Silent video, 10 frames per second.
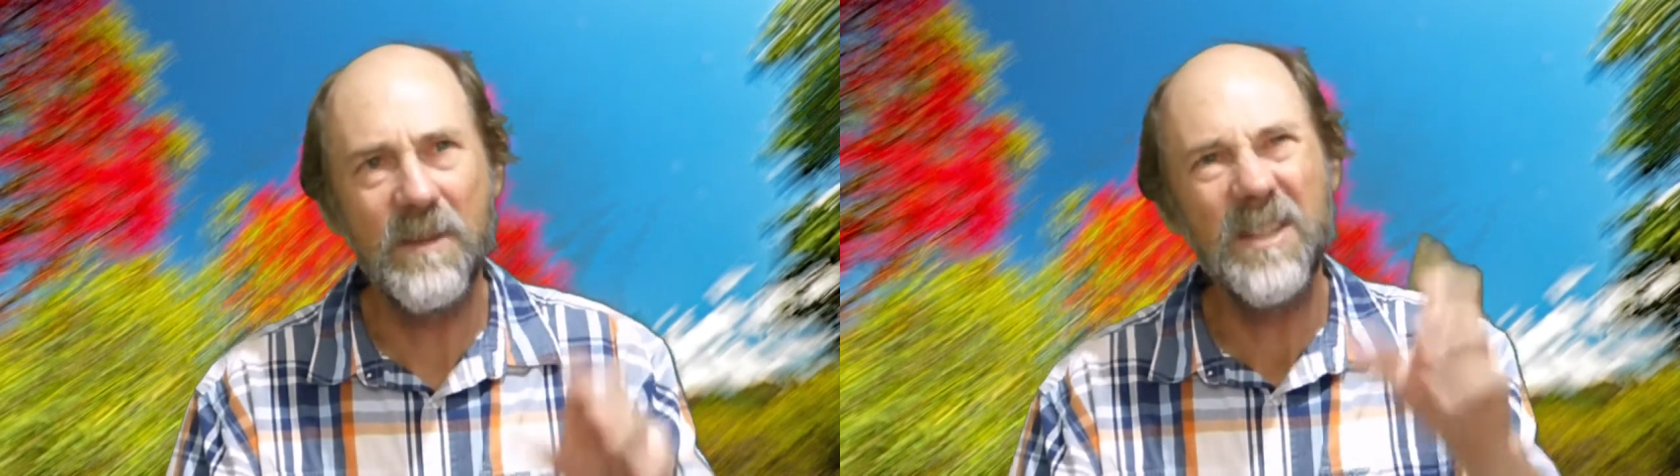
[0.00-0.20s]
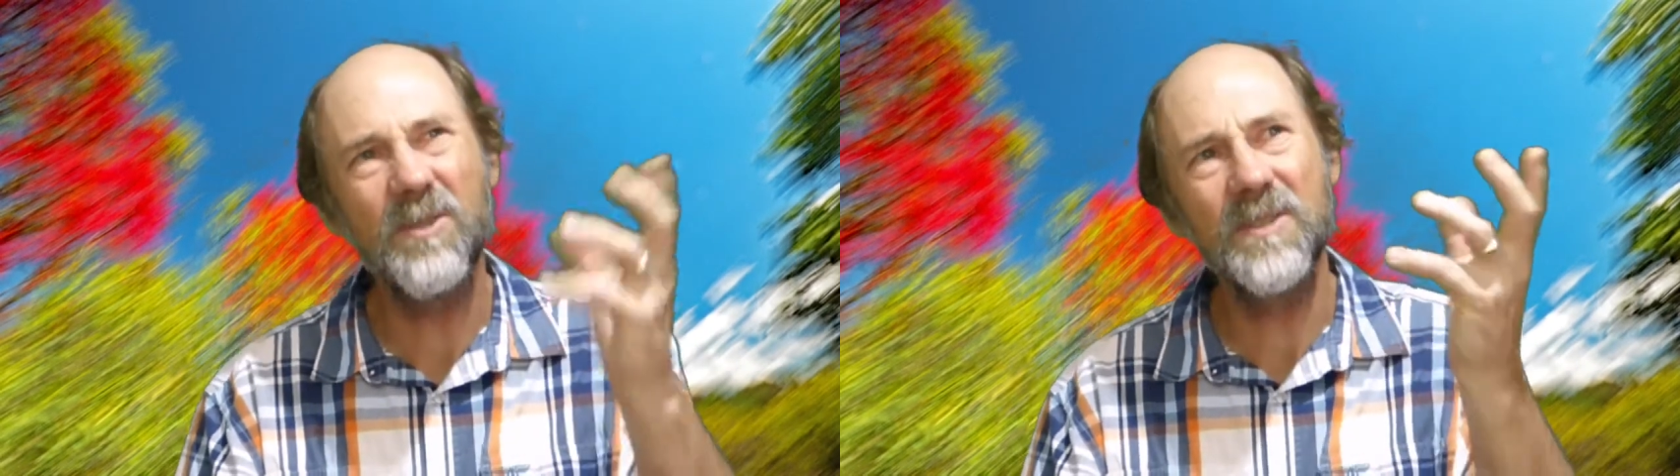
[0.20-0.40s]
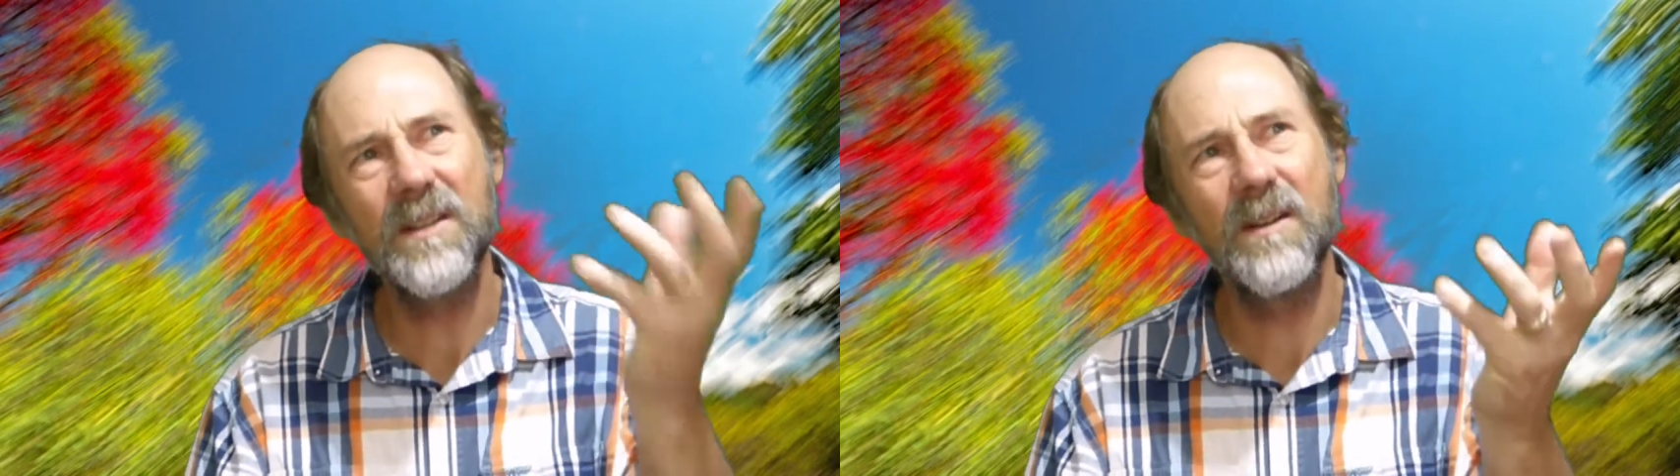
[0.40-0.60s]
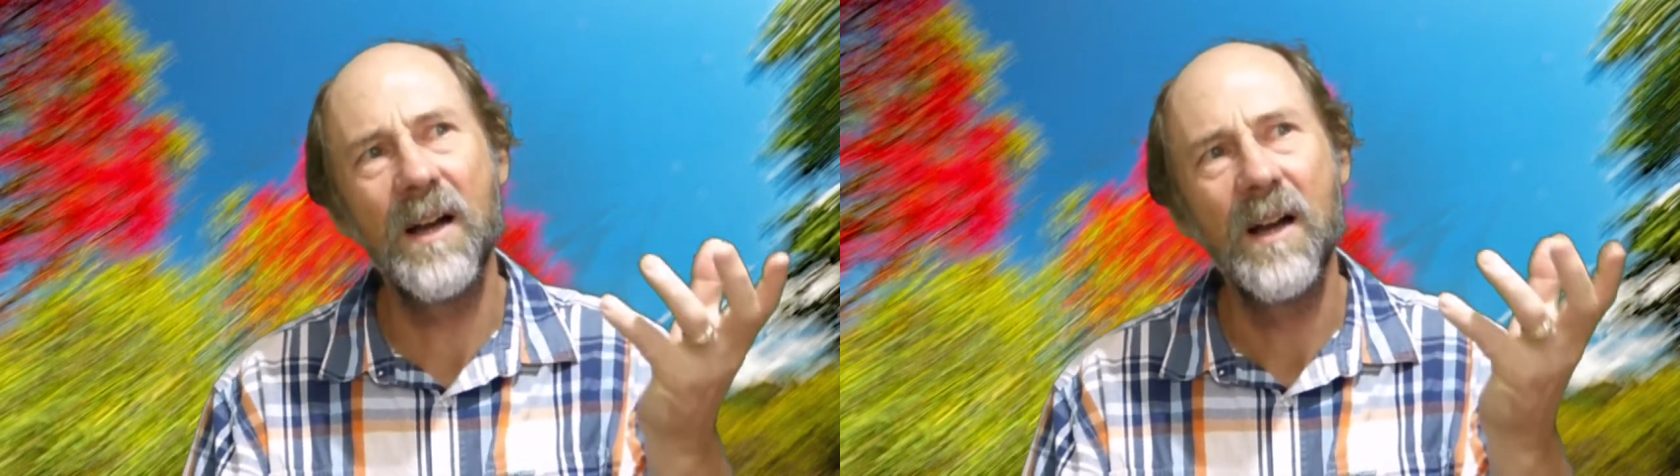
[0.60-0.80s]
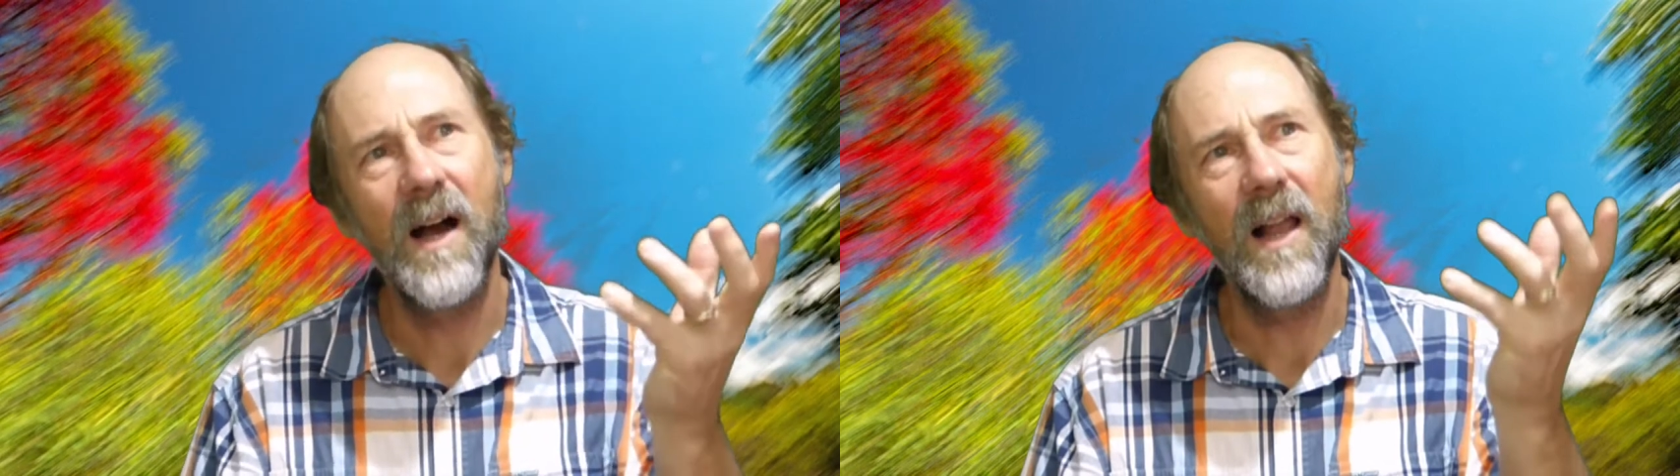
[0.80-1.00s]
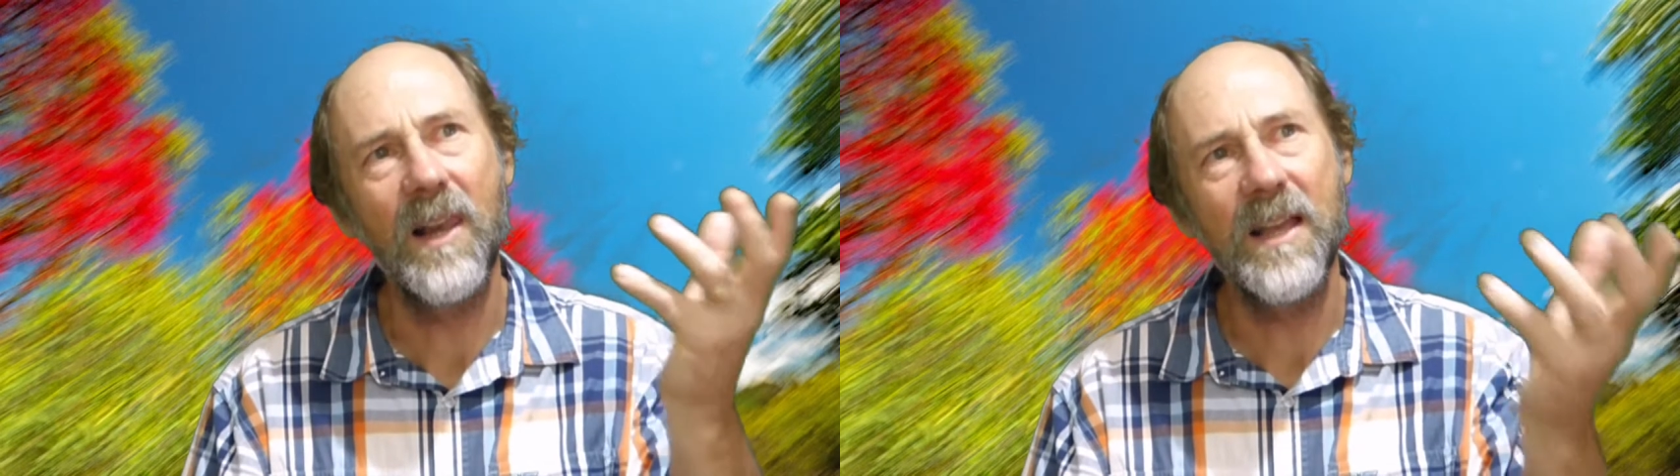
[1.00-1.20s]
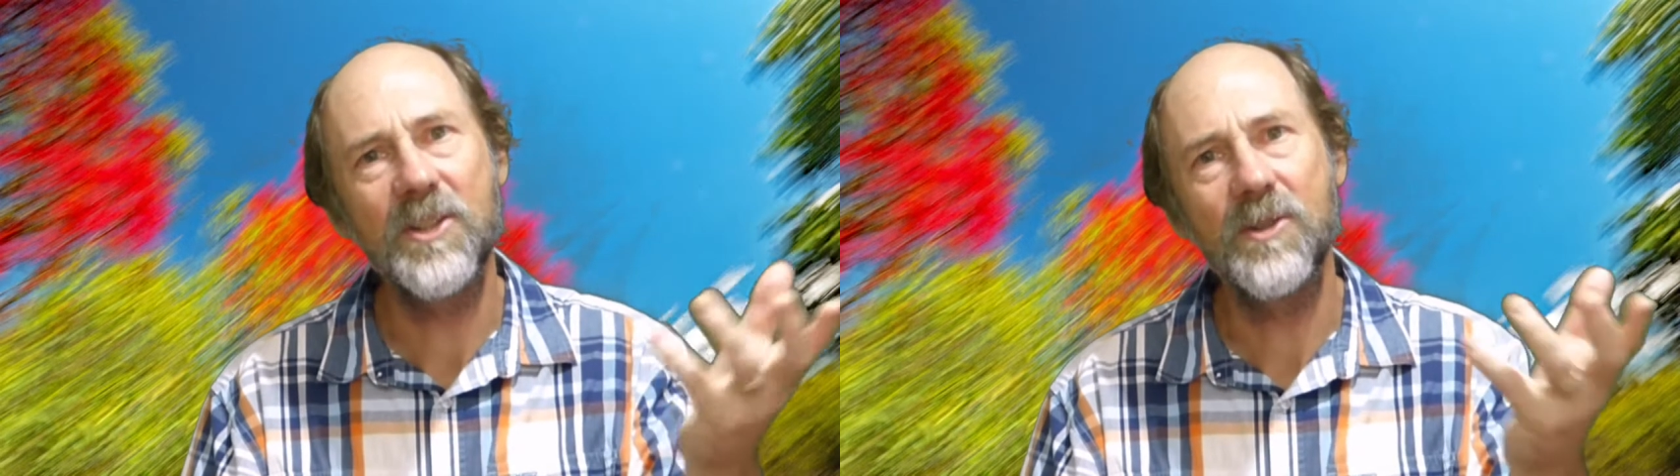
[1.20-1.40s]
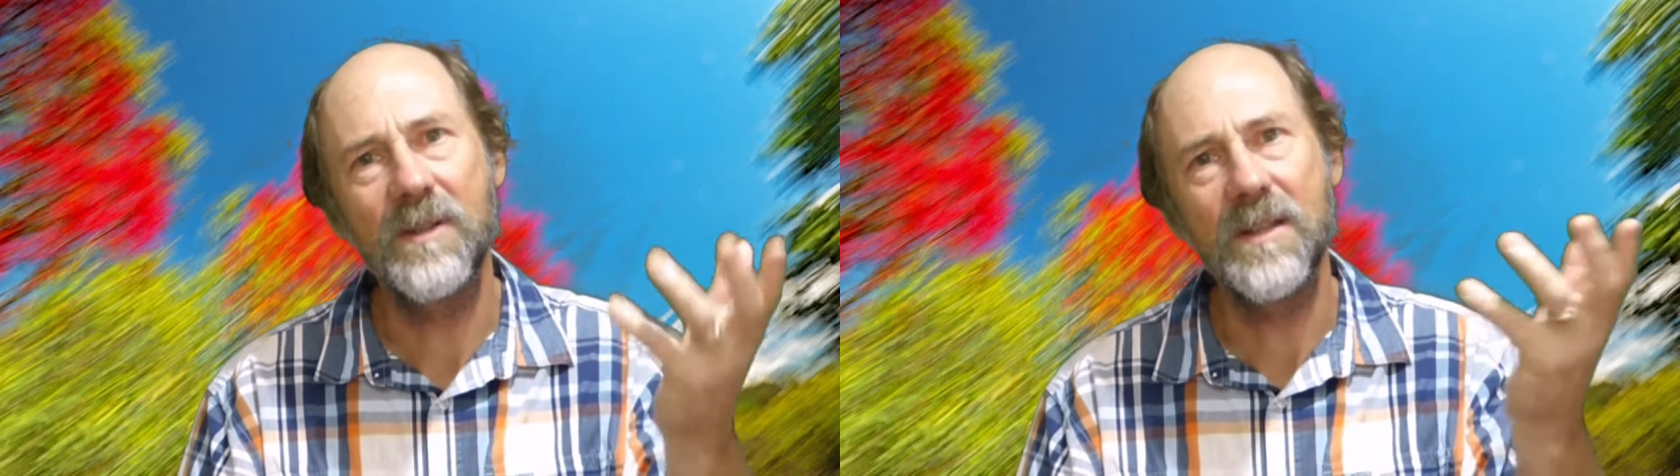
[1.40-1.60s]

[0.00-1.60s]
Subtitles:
but he's also a lecturer